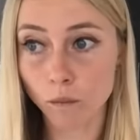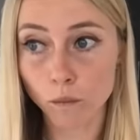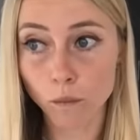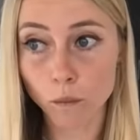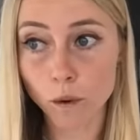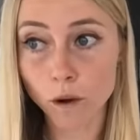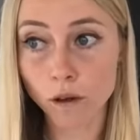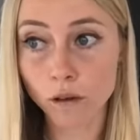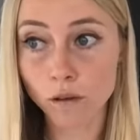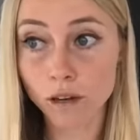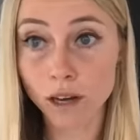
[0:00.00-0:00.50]

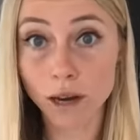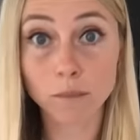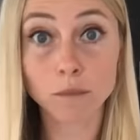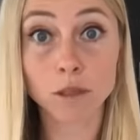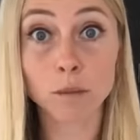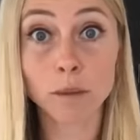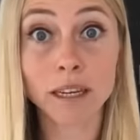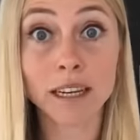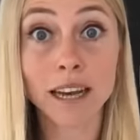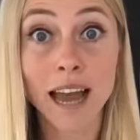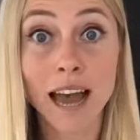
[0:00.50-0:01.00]
will come to
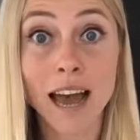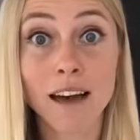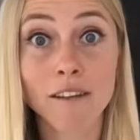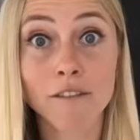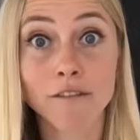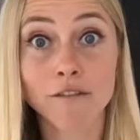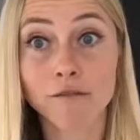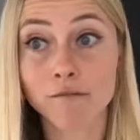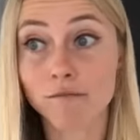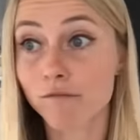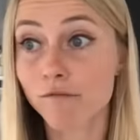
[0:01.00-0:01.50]
me and
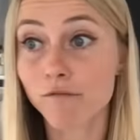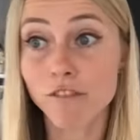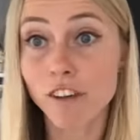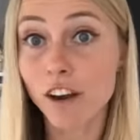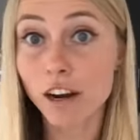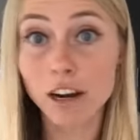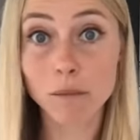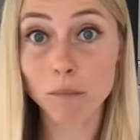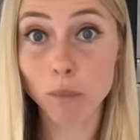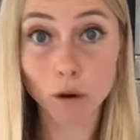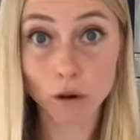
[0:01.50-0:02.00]
have
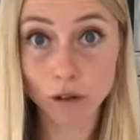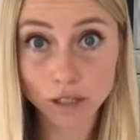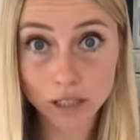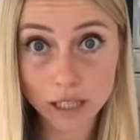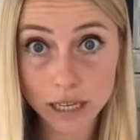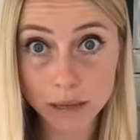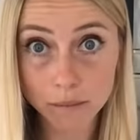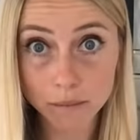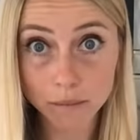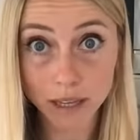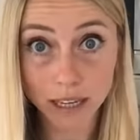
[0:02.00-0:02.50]
very poor sleep,